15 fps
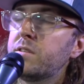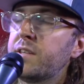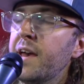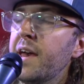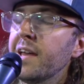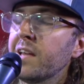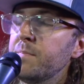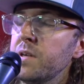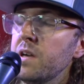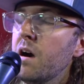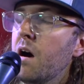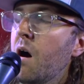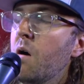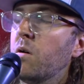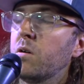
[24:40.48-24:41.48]
take me
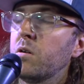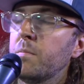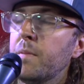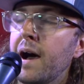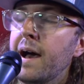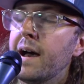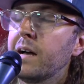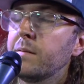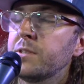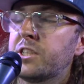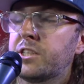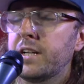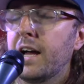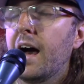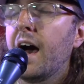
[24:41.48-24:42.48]
home, I'm a
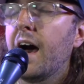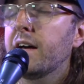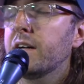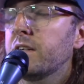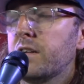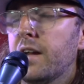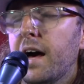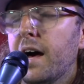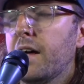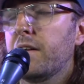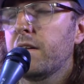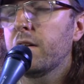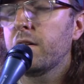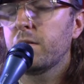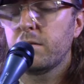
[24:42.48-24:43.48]
child, I
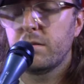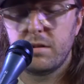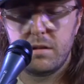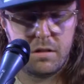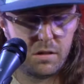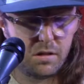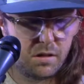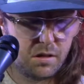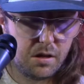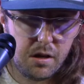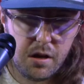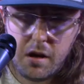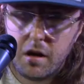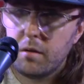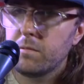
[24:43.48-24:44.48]
know.
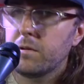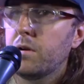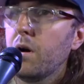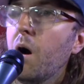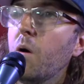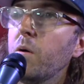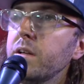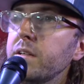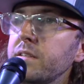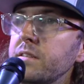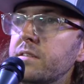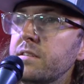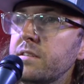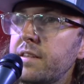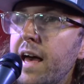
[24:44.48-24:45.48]
Go
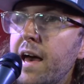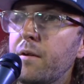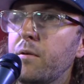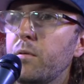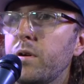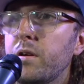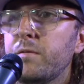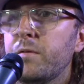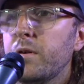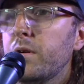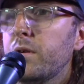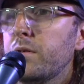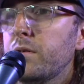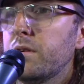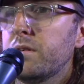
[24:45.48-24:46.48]
into that
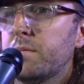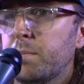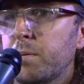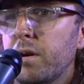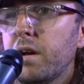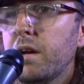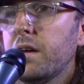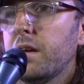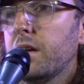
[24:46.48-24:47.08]
river to pray.